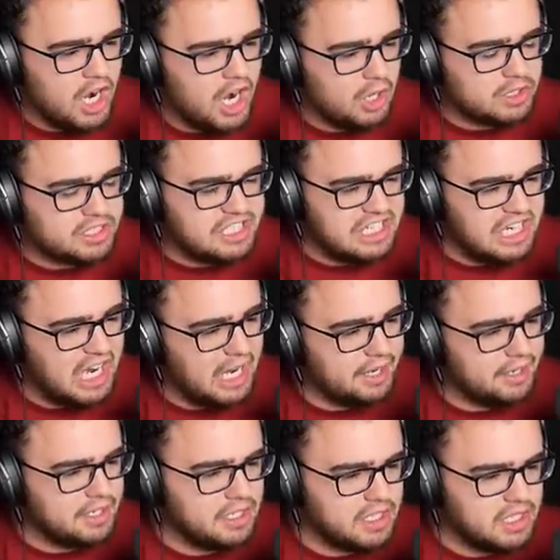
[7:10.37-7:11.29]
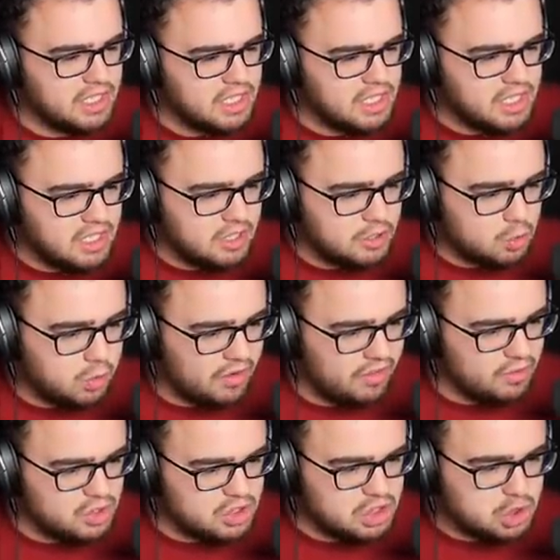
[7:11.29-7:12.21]
Oh god, it's
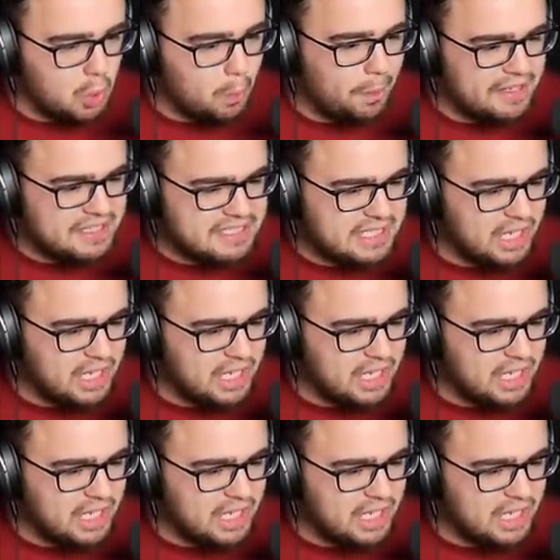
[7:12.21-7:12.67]
one of those stupid